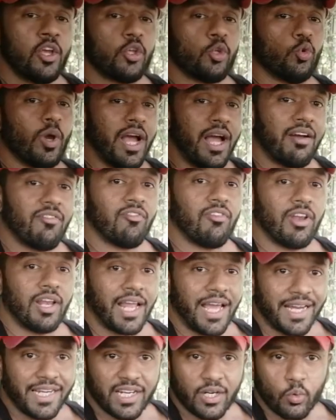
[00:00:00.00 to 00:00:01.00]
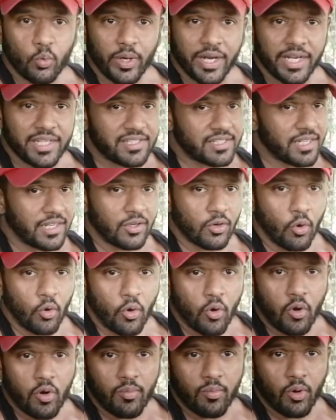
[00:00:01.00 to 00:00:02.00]
you have lighter weights at
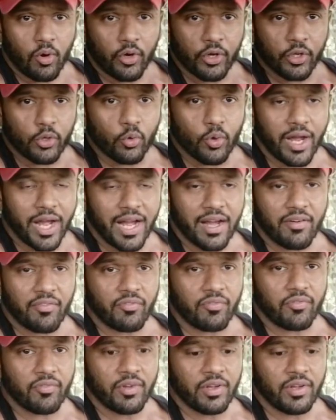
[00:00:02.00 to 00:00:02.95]
home, or you have